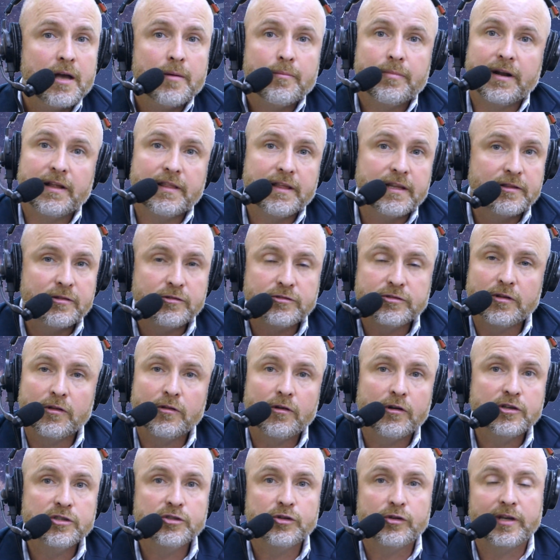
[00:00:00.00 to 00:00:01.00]
but I think there's a
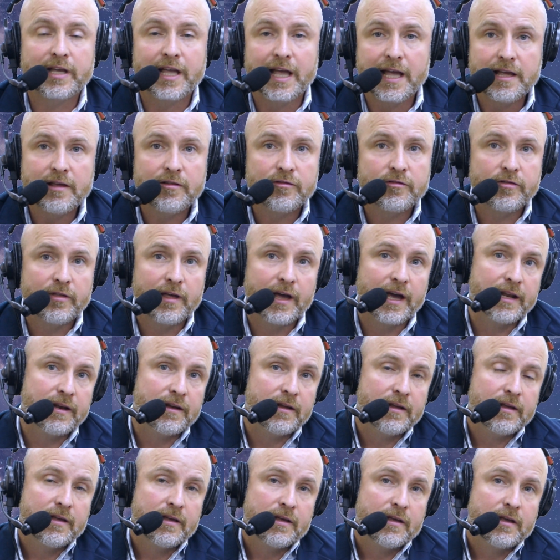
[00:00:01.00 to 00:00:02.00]
larger case that
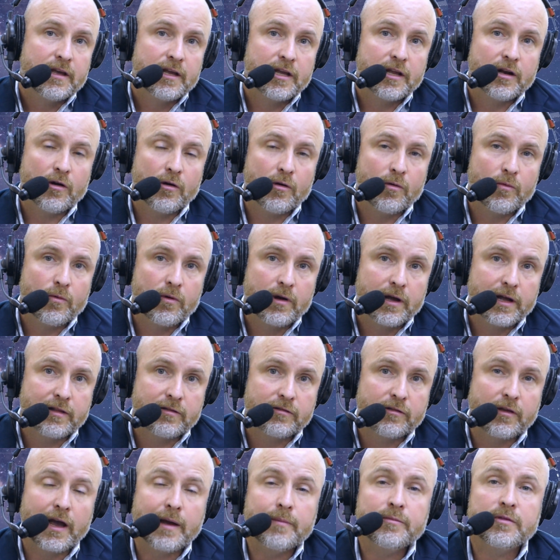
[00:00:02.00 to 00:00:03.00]

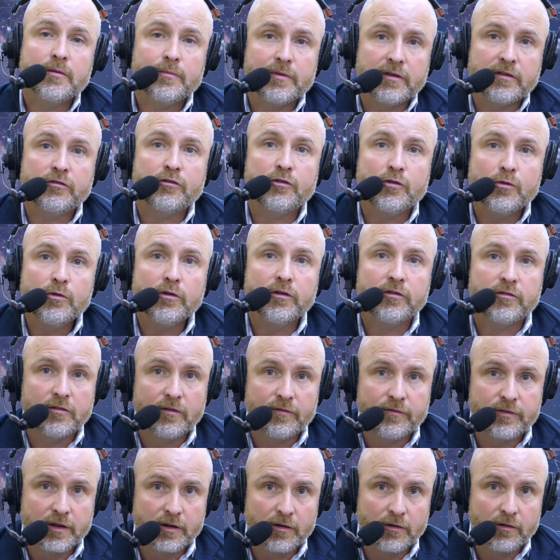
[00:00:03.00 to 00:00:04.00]
it's time to be stewards
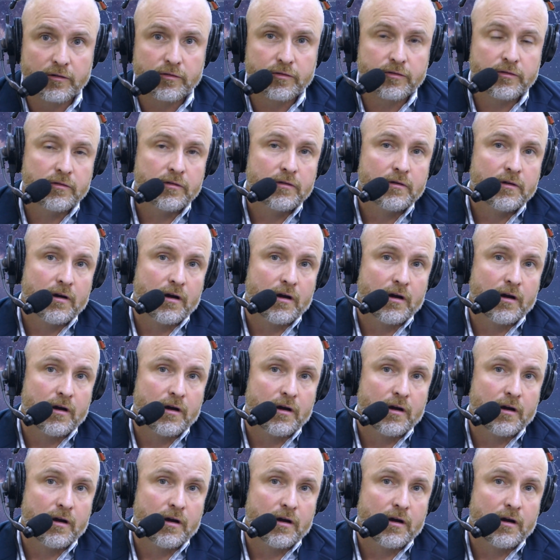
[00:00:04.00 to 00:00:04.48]
of the earth.